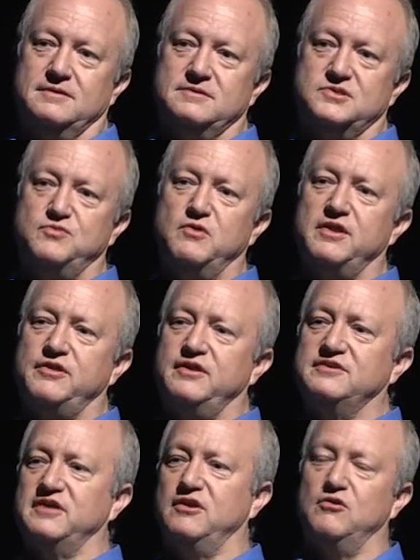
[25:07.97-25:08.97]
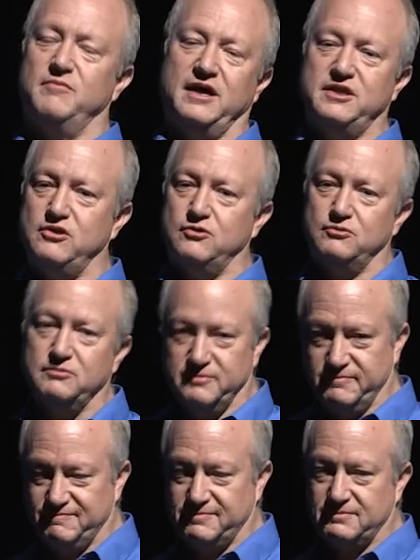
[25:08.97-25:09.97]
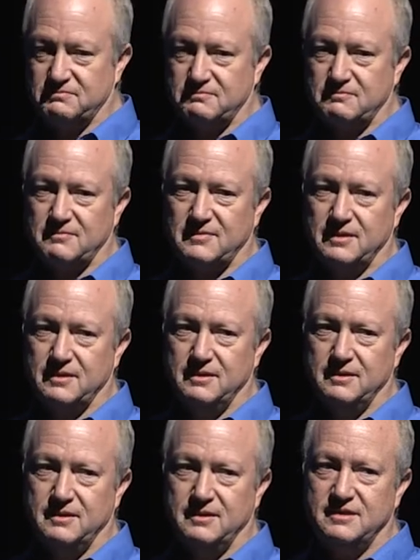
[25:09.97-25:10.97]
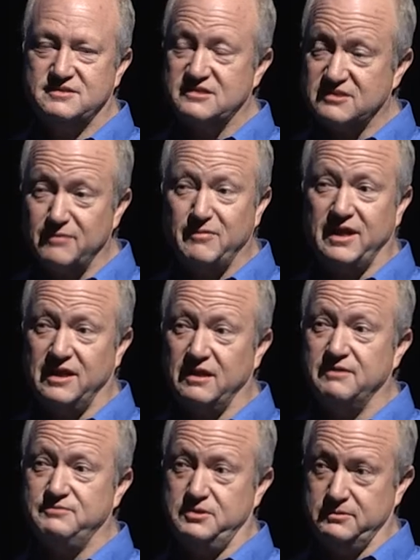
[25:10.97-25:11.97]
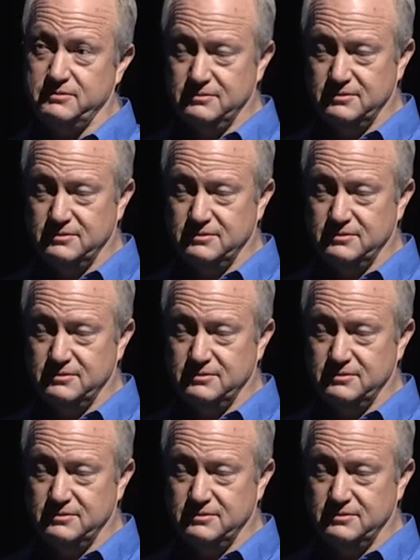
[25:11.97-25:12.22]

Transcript: See, one of the things I know about you is that somebody loved you,